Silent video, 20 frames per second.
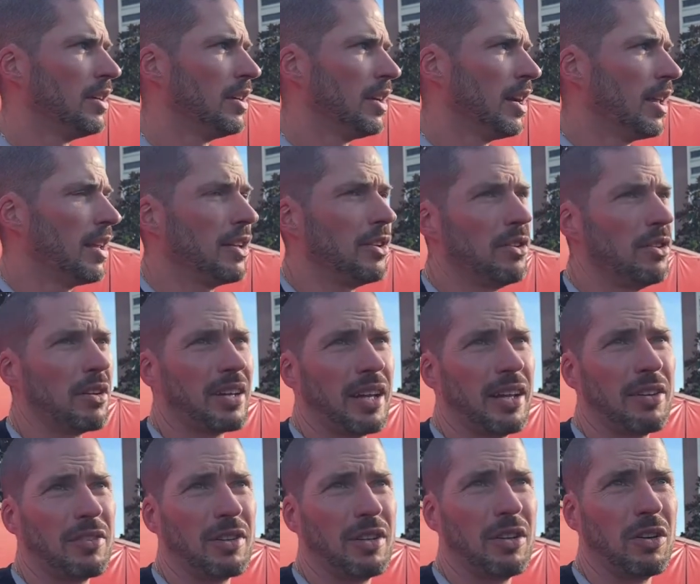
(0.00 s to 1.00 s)
And then you look at
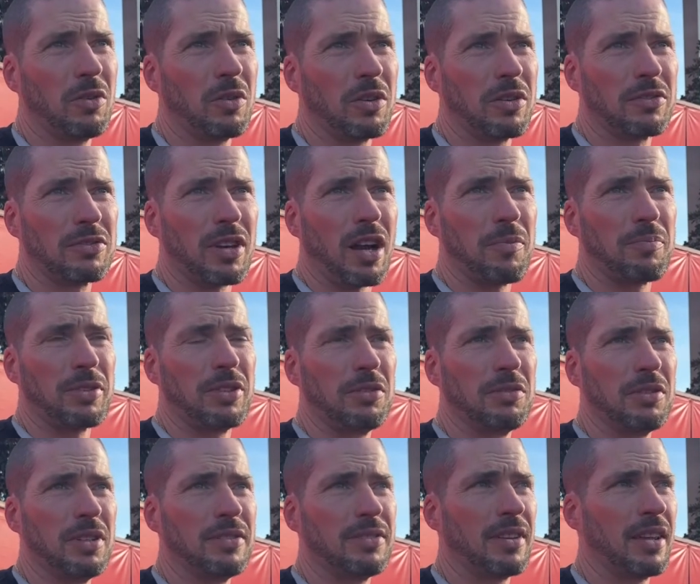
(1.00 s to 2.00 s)
it, you know, where there's
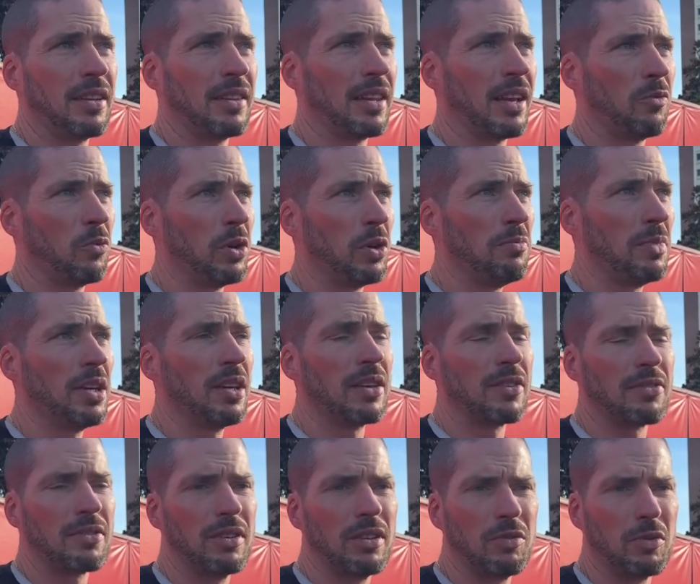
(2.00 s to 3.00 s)
opportunities that, that we
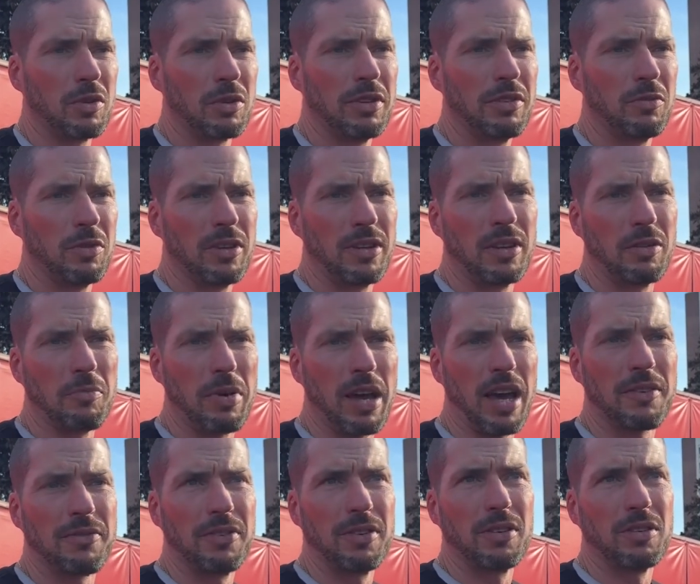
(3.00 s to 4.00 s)
missed. You know, we're, in the
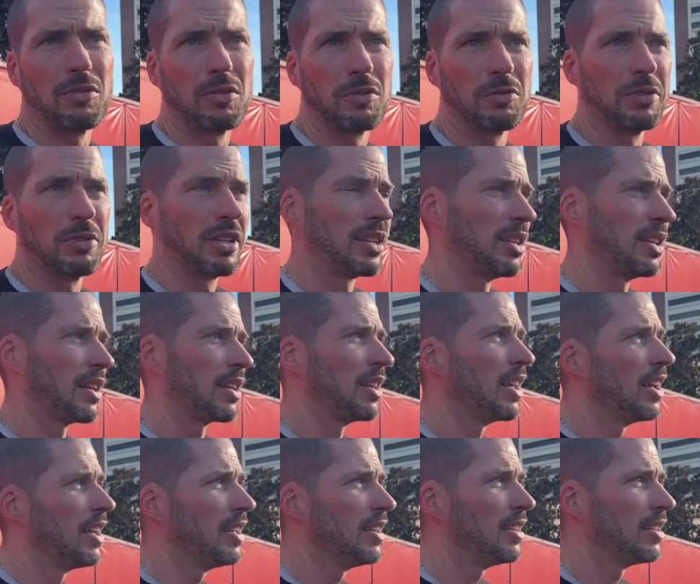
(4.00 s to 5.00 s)
backfield we're at click
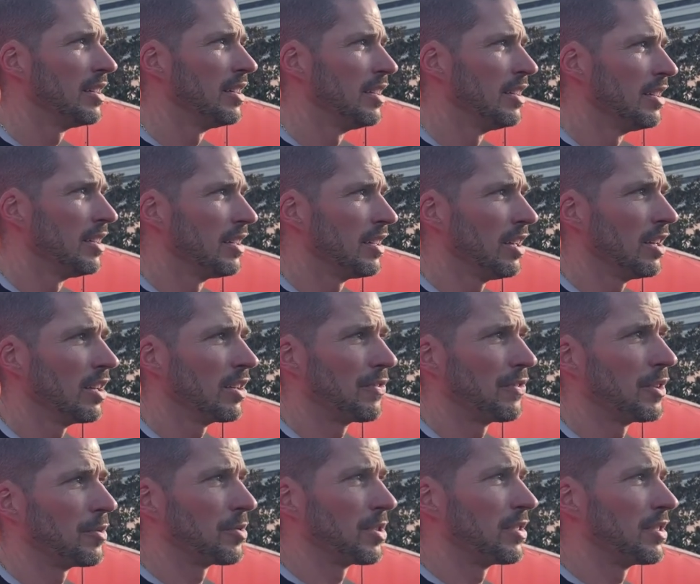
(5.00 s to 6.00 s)
late you know, the
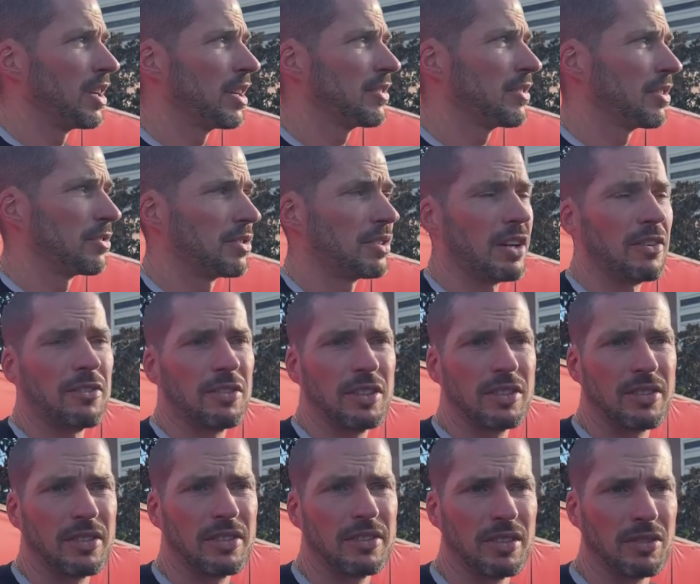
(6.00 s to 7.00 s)
film suggests there are several
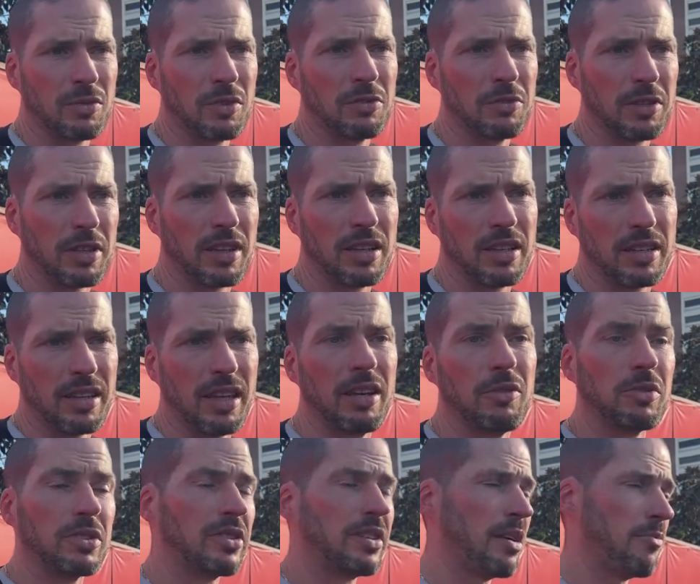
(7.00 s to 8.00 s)
instances where we're click late,
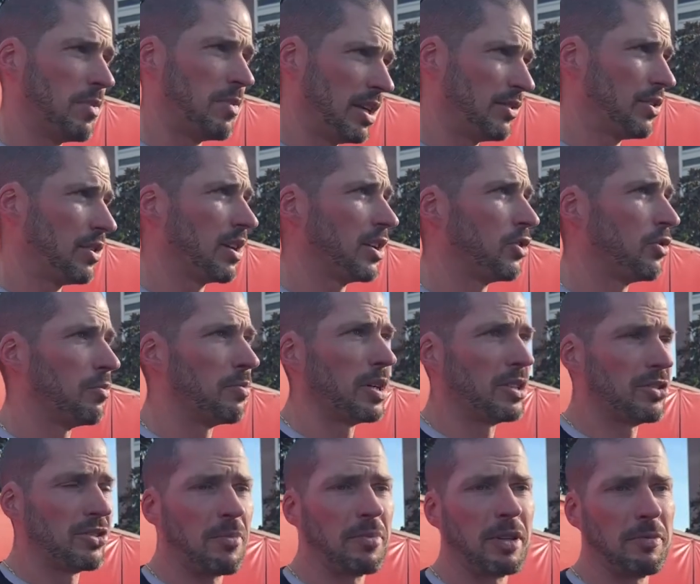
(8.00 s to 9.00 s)
which then means you're going to do a better
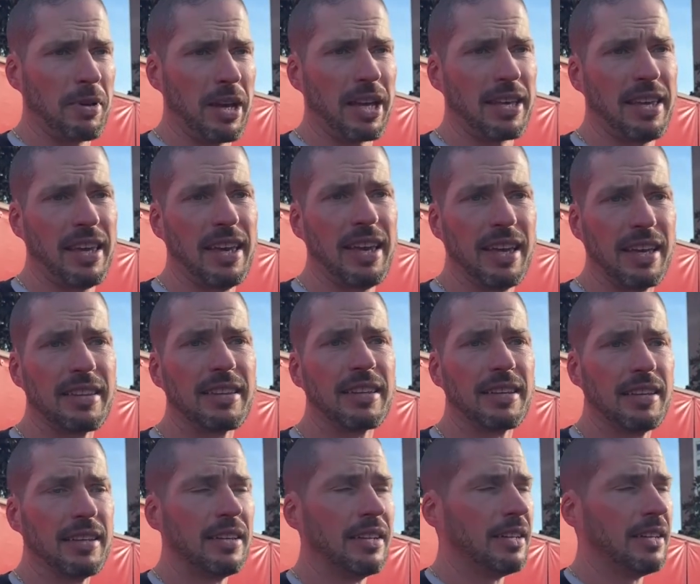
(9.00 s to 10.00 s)
job on the back end.
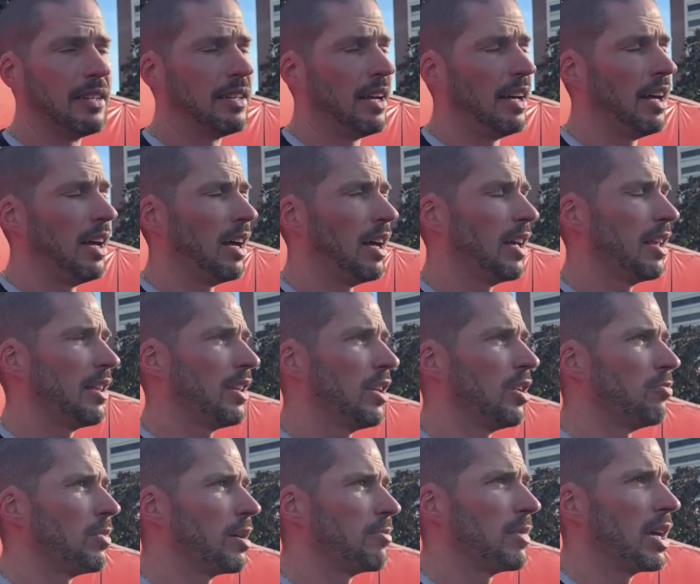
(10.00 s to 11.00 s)
Uh, you
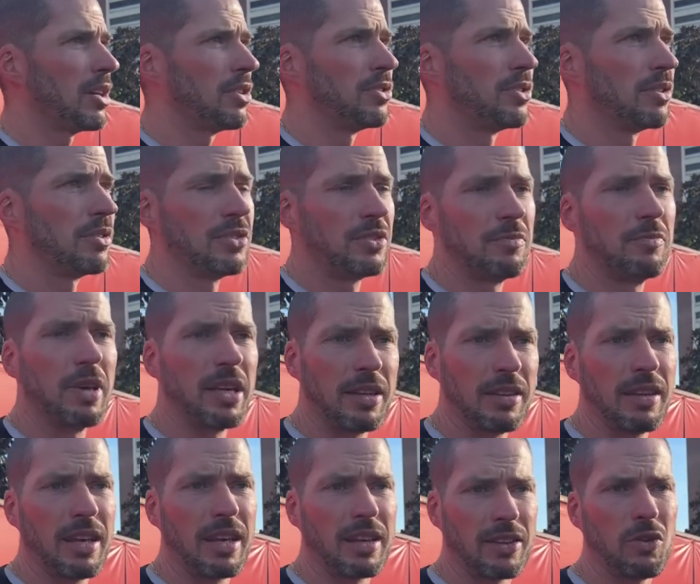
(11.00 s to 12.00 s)
know, make, making sure that you make
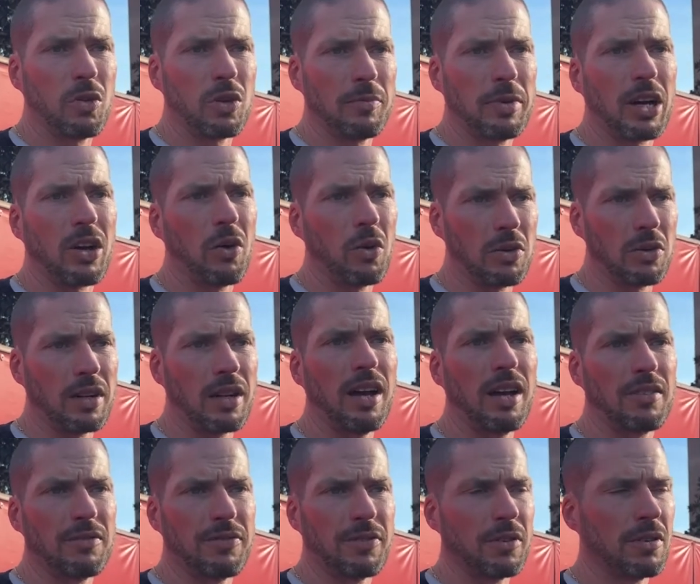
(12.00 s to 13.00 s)
that quarterback hold it
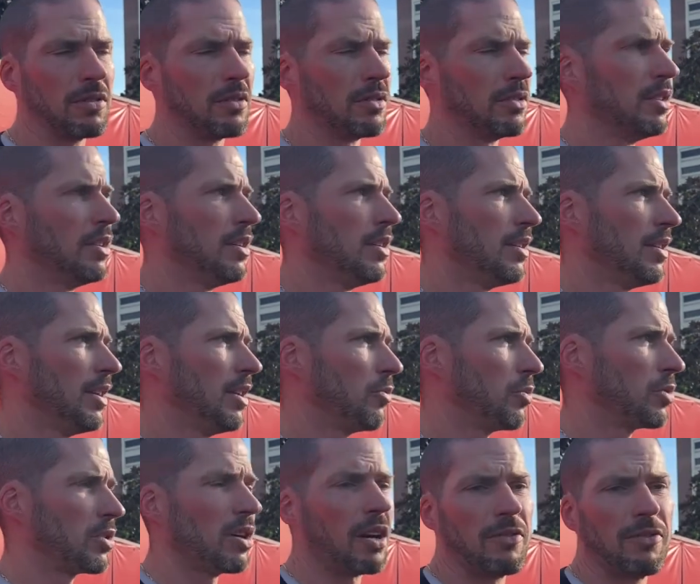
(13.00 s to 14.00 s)
on for, you know,
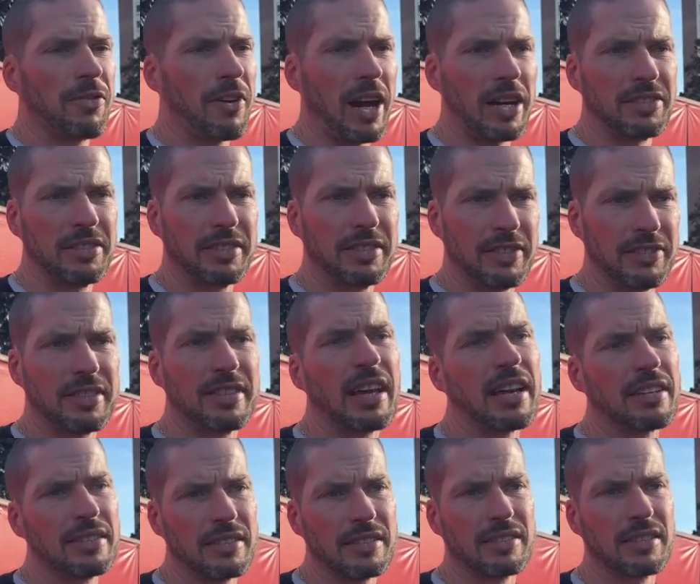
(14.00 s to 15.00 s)
we're talking fractions of a
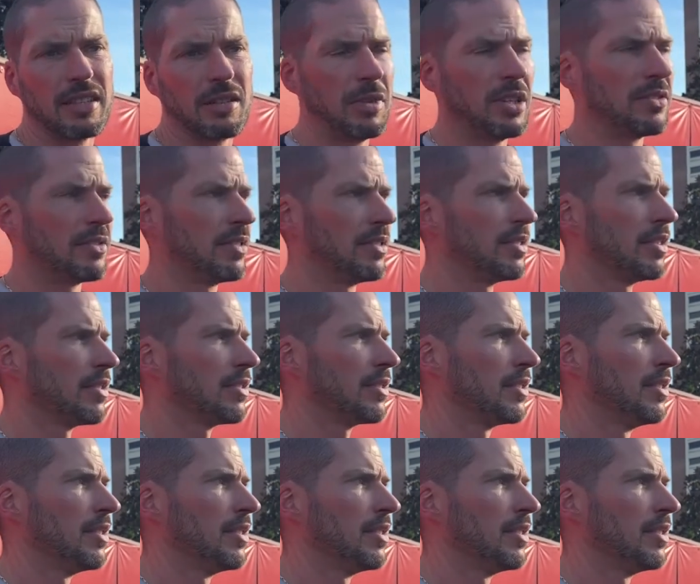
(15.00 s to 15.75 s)
second in some instances.